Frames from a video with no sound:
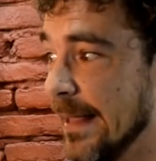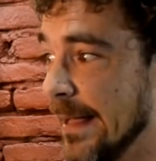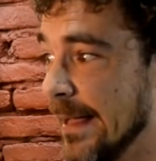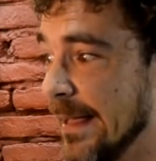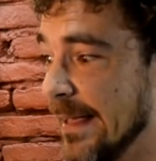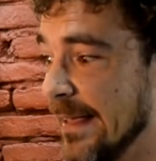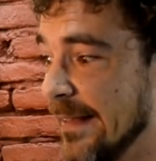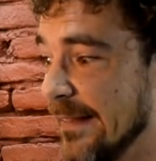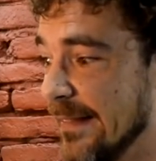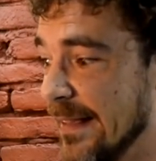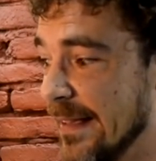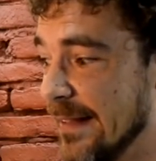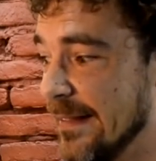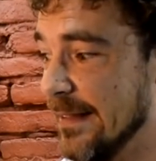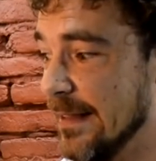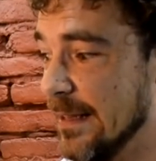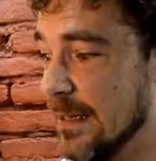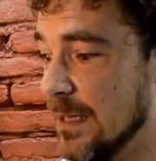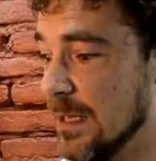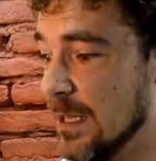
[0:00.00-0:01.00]
I guess
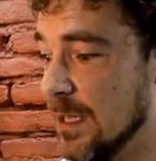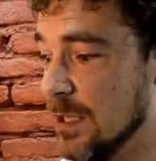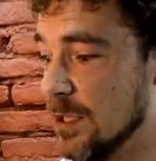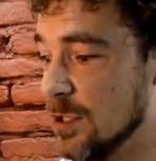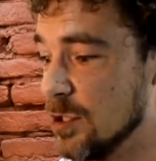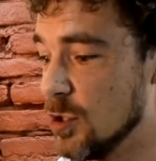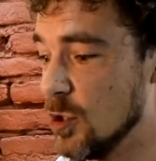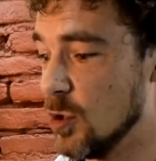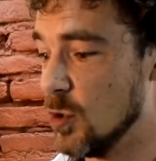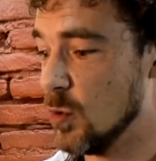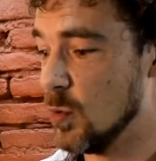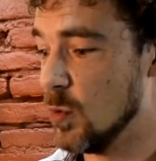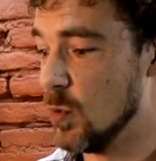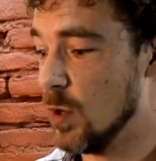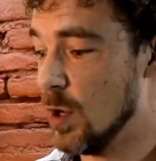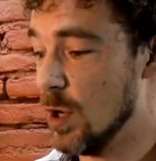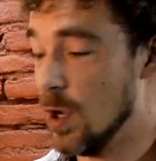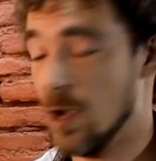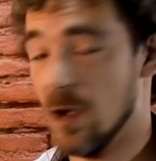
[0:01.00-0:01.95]
that's it. So